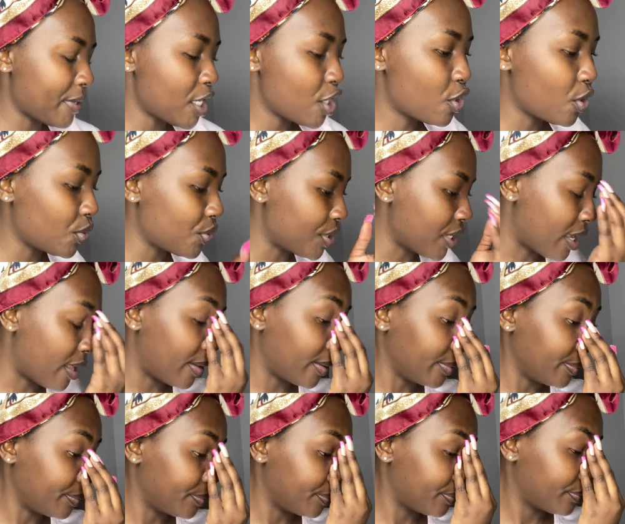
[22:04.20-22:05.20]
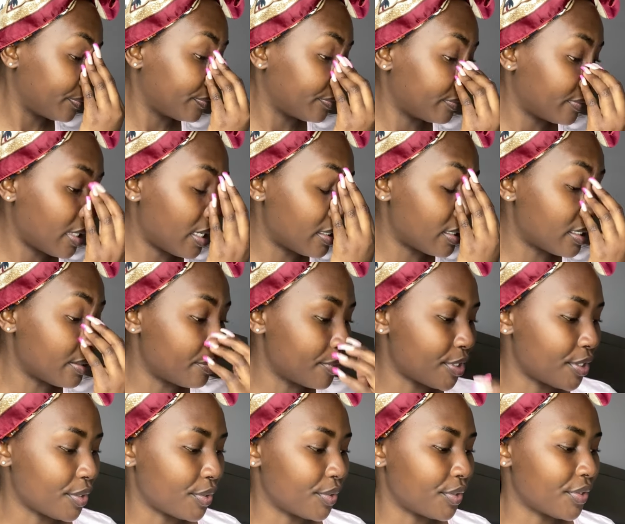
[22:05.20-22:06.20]
eco gel and some
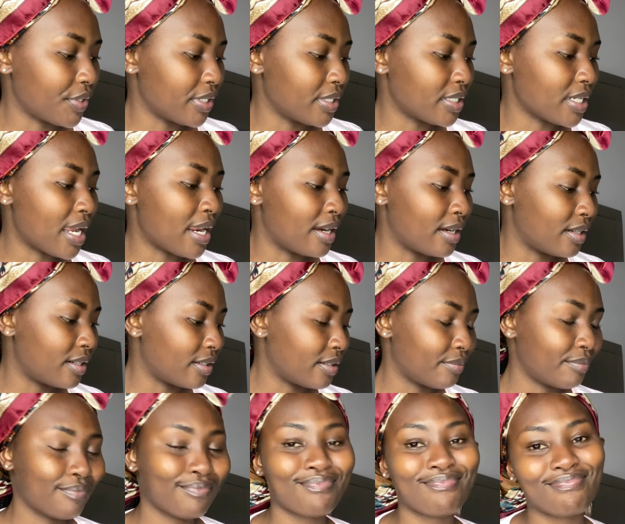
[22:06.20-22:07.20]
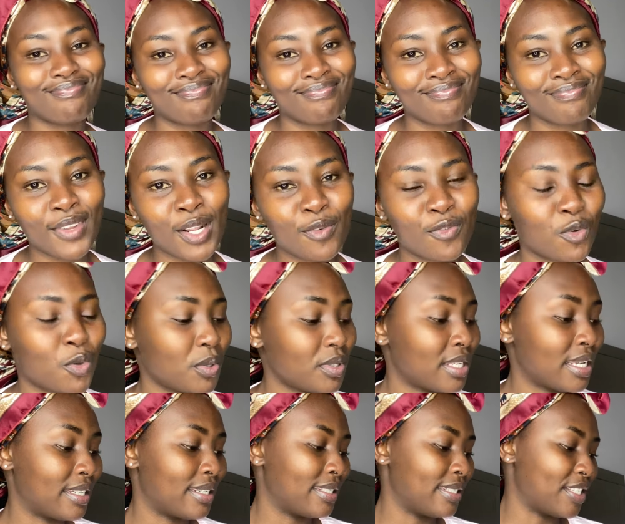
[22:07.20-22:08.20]
deodorant, and of course
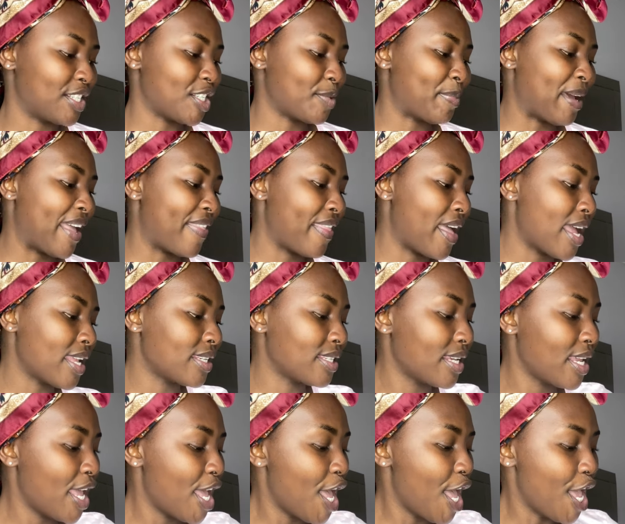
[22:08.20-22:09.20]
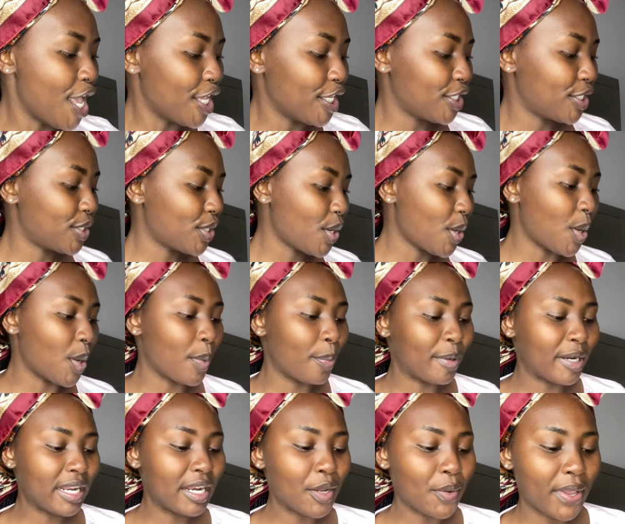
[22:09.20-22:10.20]
I didn't just buy that. So, but
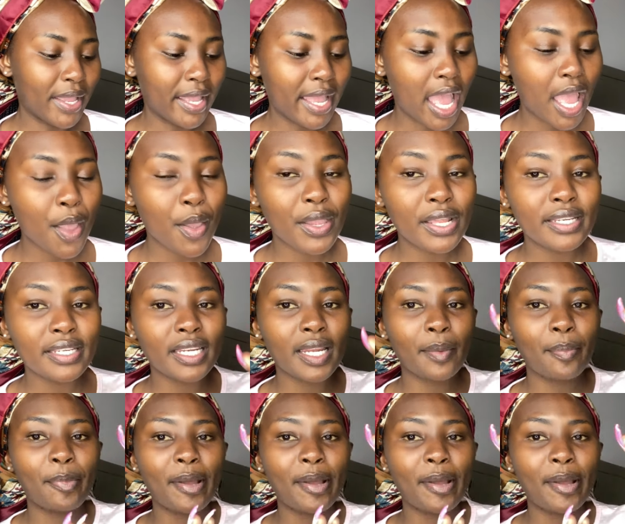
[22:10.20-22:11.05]
anyway, I ended up